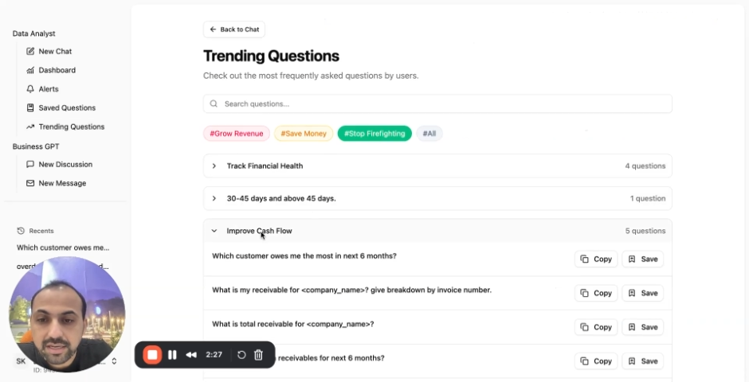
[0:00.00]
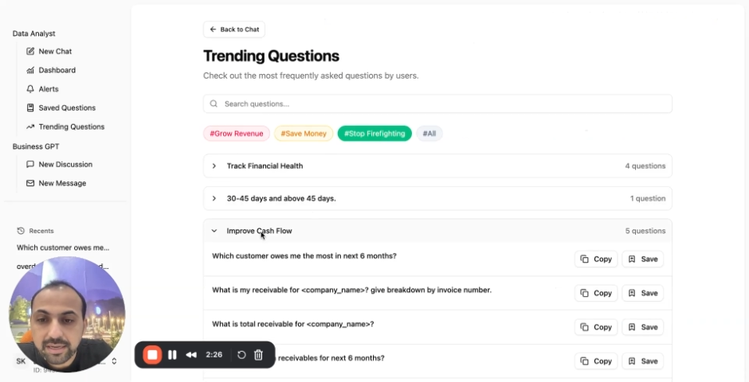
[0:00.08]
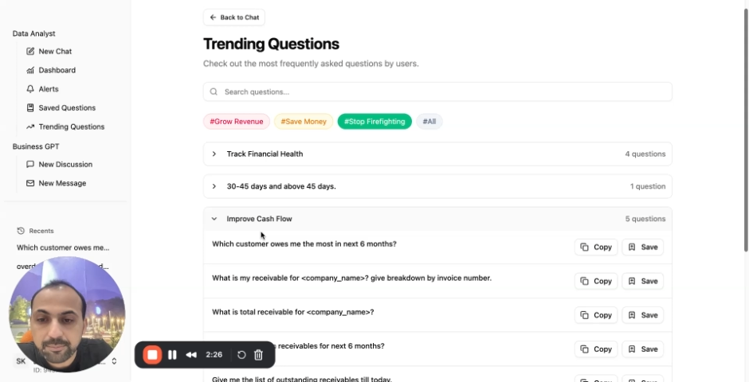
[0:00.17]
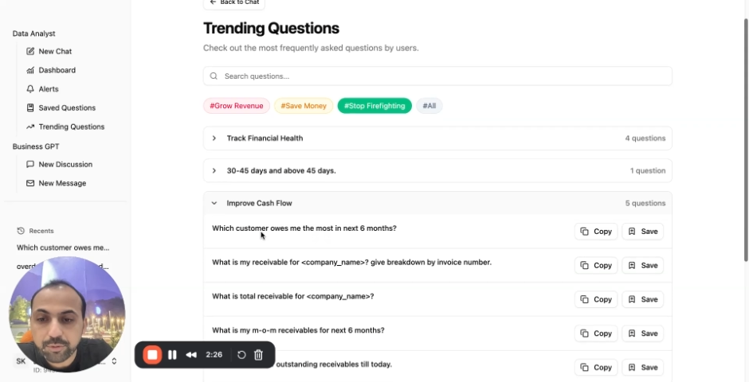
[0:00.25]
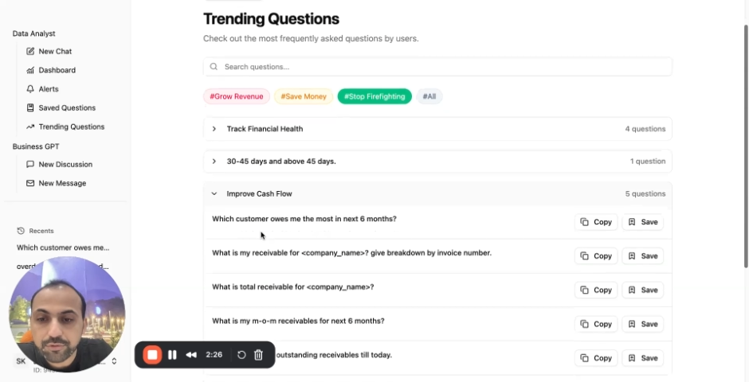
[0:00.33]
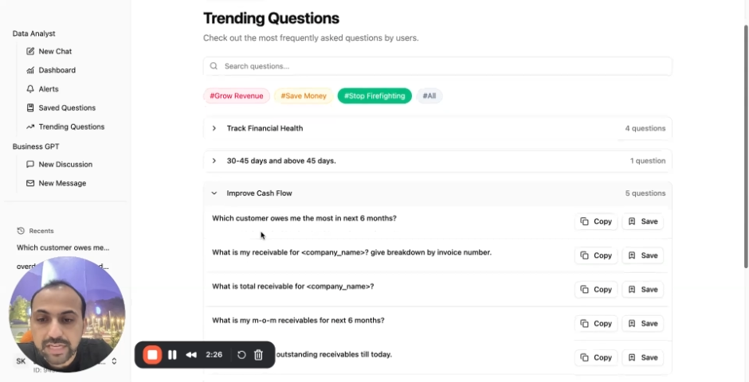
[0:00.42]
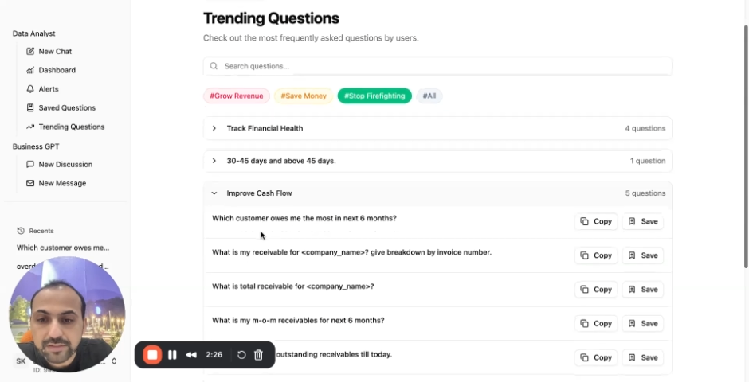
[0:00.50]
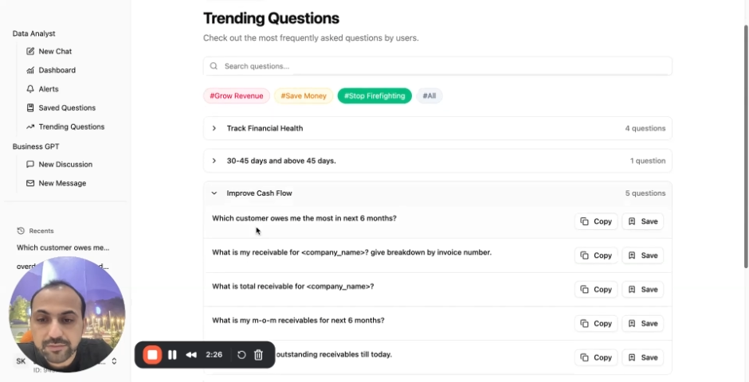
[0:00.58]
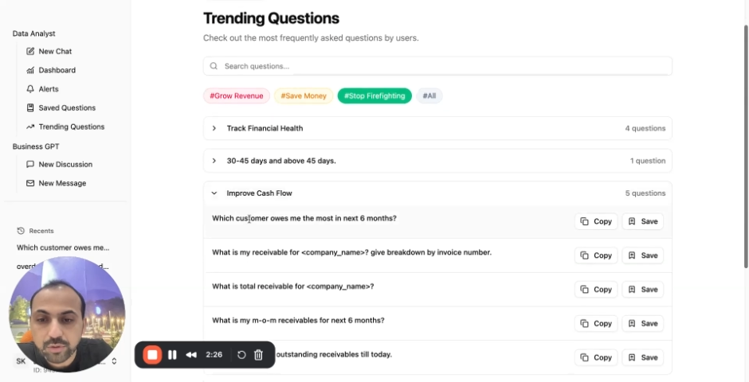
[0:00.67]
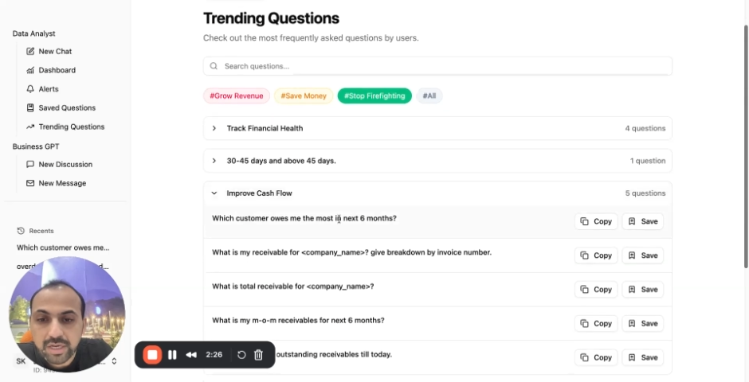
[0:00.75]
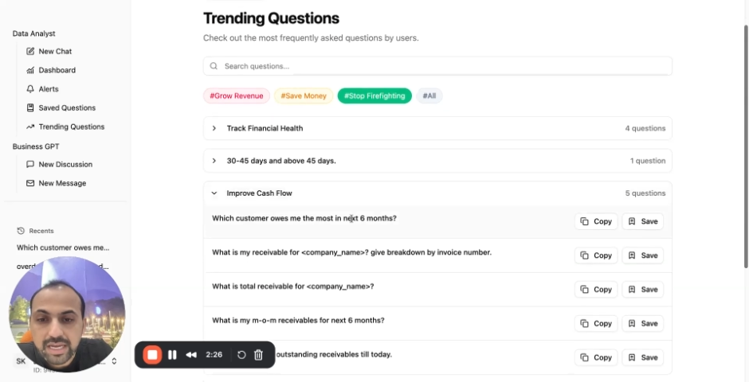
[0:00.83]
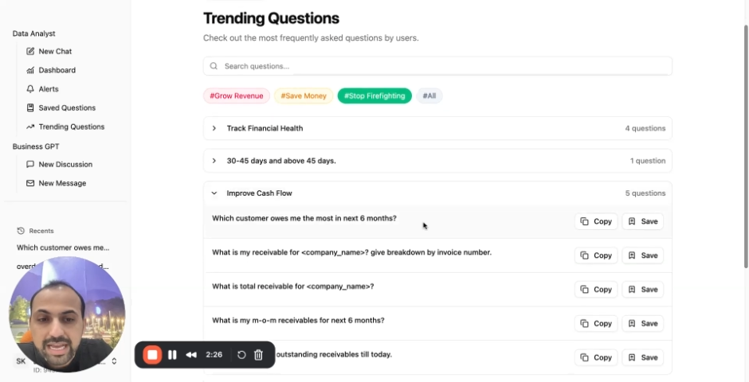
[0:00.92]
improve cash
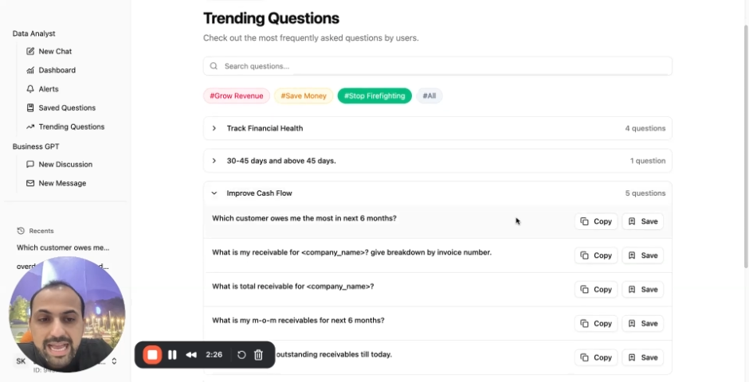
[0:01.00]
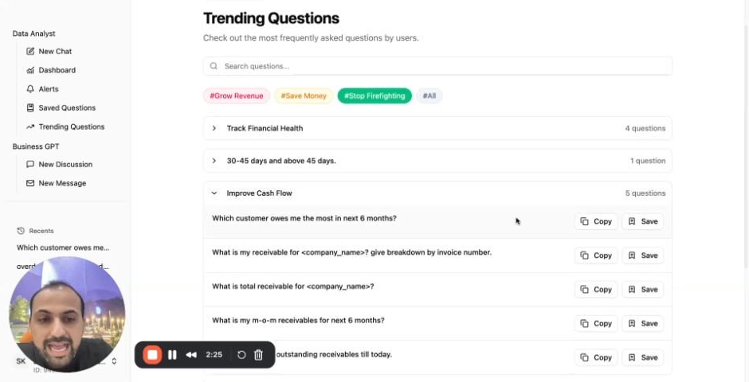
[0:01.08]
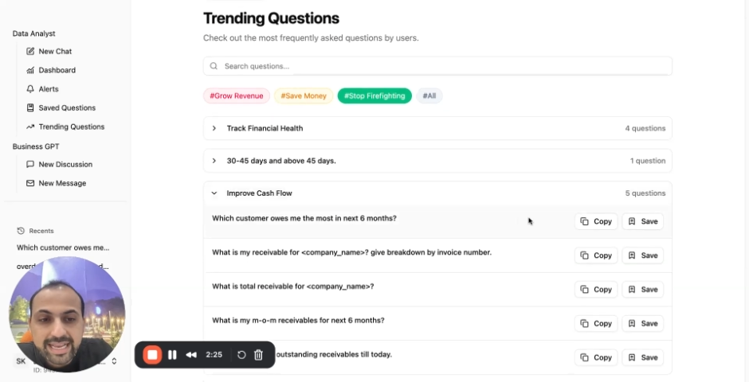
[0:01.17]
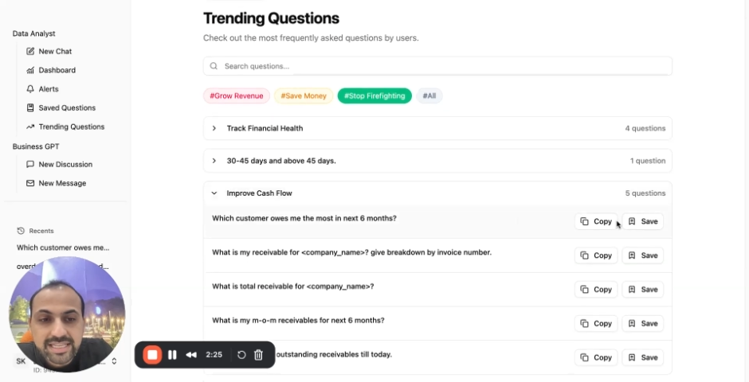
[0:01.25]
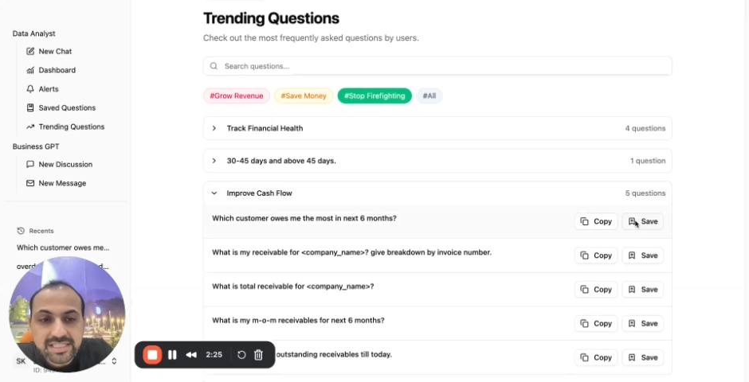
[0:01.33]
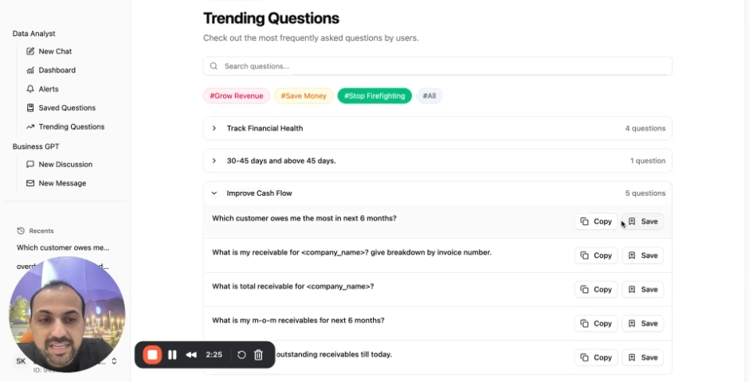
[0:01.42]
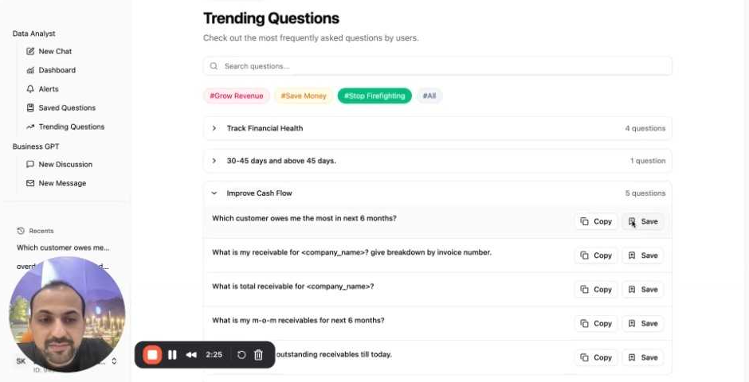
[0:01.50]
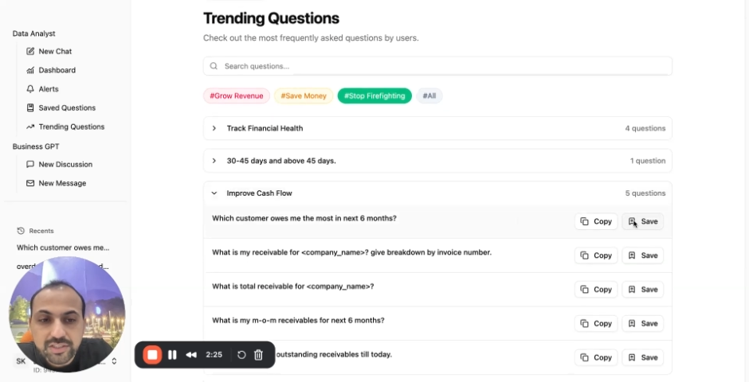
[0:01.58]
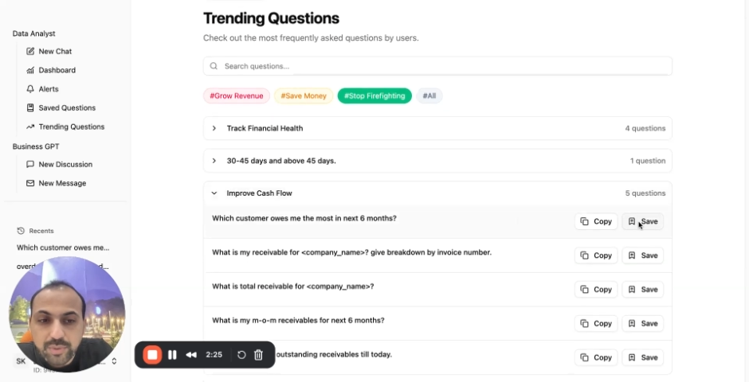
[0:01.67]
flow, I can save